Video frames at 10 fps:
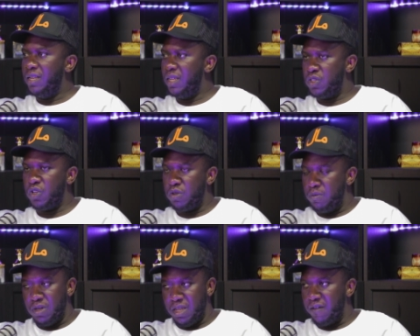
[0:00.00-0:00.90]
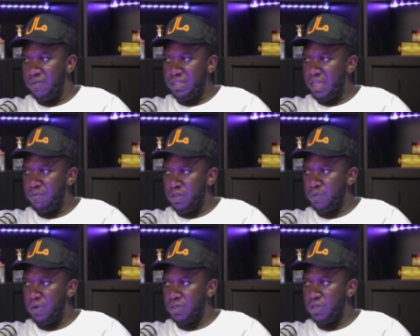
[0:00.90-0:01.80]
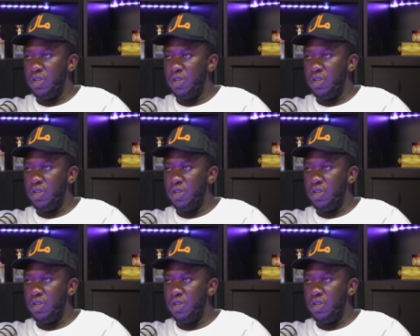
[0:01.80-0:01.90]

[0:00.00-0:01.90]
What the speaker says: does the community have the same response?